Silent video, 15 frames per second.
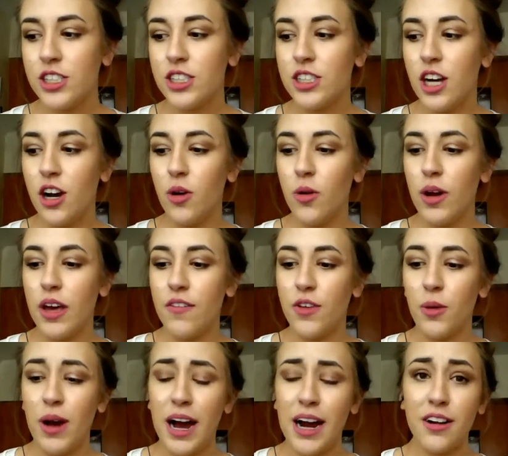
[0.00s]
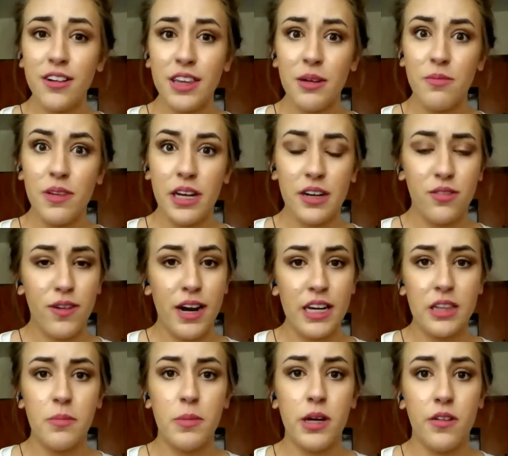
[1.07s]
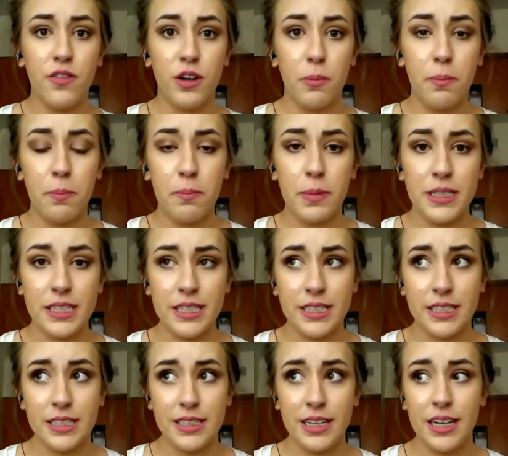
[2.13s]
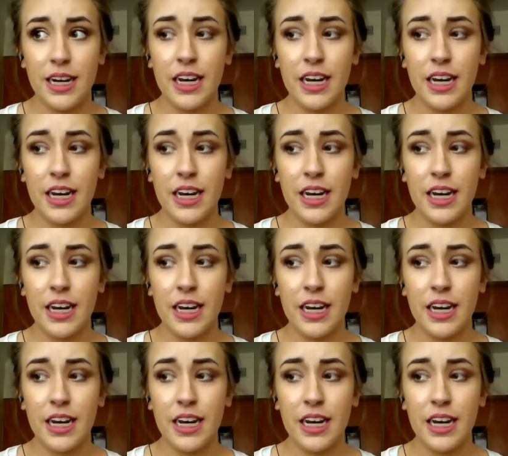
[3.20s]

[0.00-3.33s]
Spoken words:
So if you hire them like right in the middle of your busy season,